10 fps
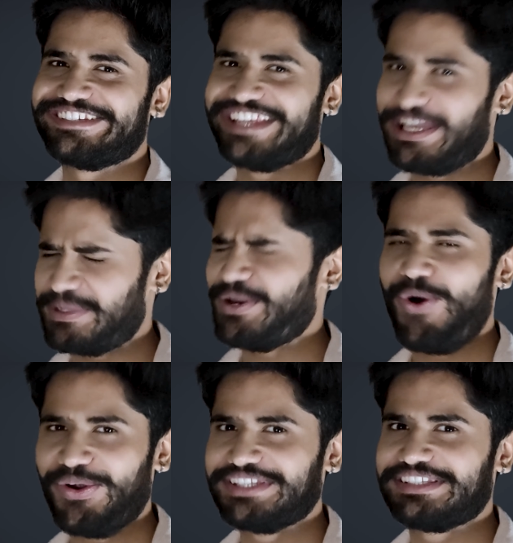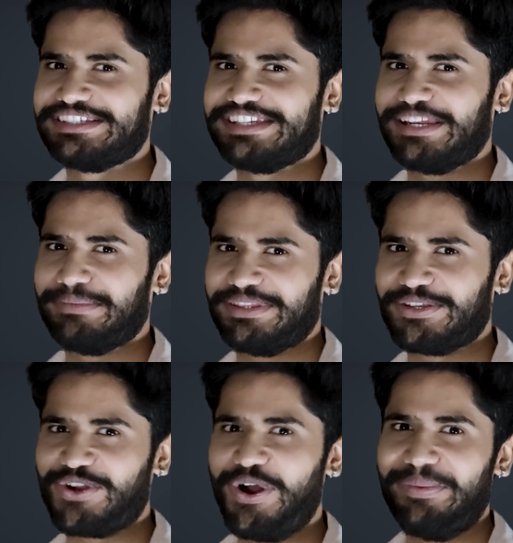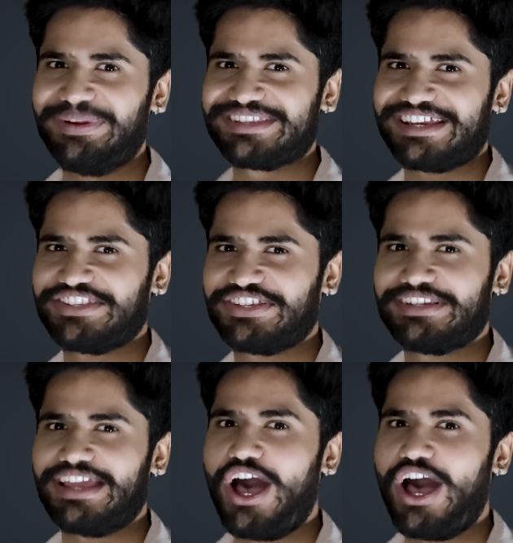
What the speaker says: Tell me, honestly tell me in the comment section,